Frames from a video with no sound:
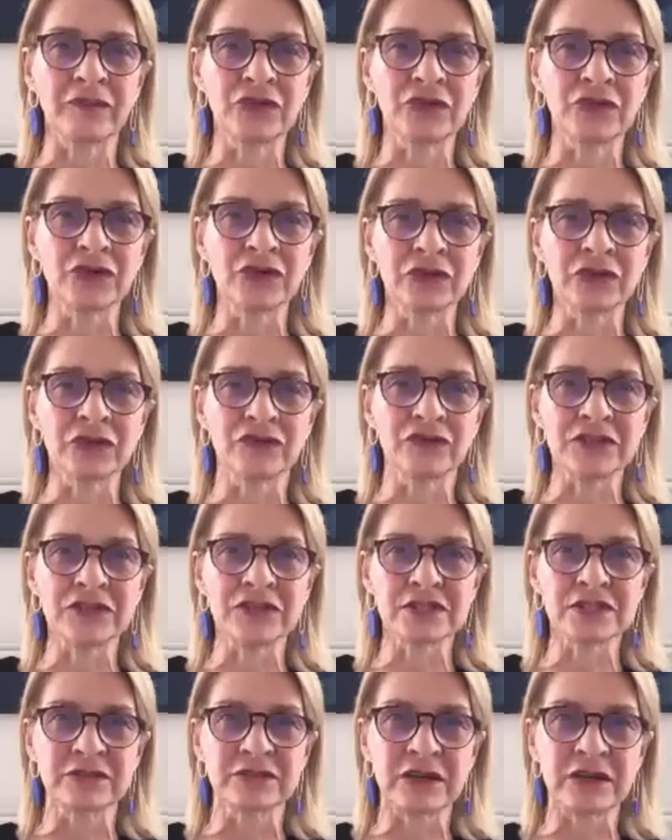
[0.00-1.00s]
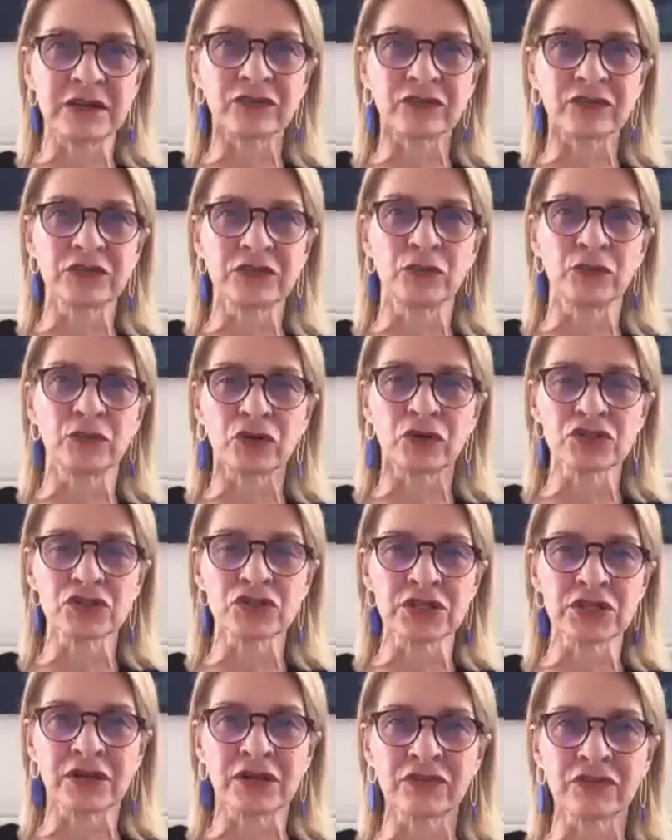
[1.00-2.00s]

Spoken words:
we don't invest enough in democracy.